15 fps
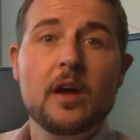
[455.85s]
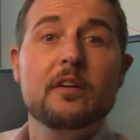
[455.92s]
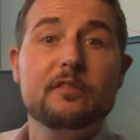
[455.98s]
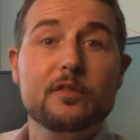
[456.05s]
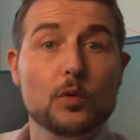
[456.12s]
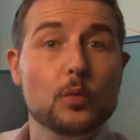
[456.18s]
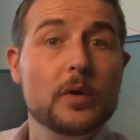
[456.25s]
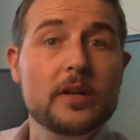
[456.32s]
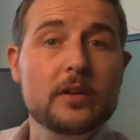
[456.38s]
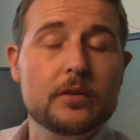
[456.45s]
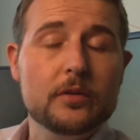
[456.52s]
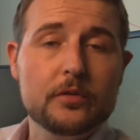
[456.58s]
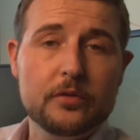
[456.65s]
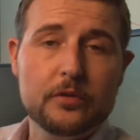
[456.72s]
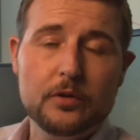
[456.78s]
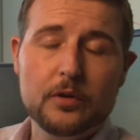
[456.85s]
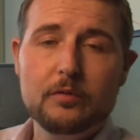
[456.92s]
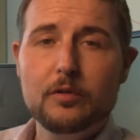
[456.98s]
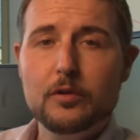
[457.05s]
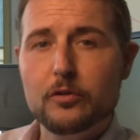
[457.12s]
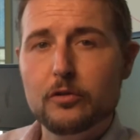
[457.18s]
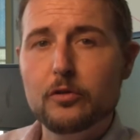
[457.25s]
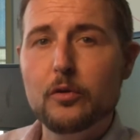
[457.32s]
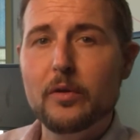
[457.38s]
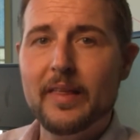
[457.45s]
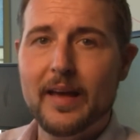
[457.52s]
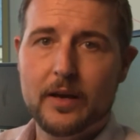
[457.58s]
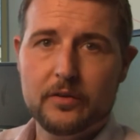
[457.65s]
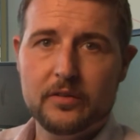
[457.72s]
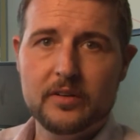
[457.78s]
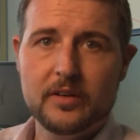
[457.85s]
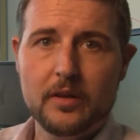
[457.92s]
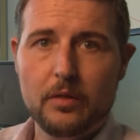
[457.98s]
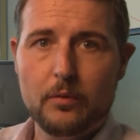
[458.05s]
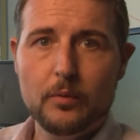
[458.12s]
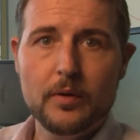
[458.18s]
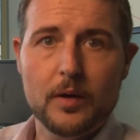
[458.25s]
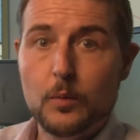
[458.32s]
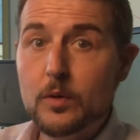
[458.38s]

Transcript: for Windows Server 2003,